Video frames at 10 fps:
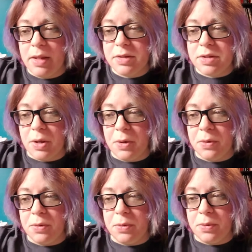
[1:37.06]

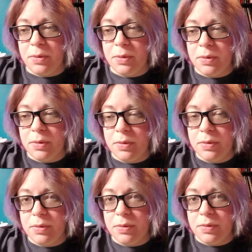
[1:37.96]
So
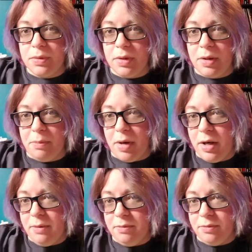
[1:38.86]
the
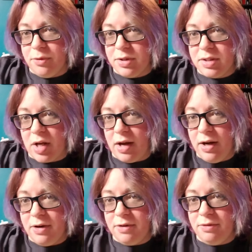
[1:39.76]
mom was
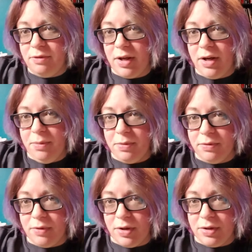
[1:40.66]
tired and fed up
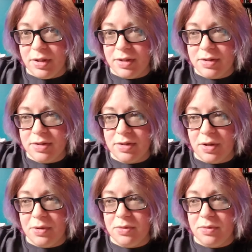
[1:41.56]
of all this,
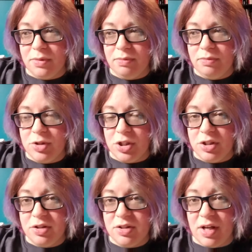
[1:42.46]
so she
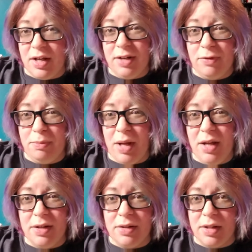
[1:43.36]
just kind of
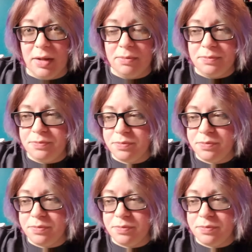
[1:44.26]
abandoned them.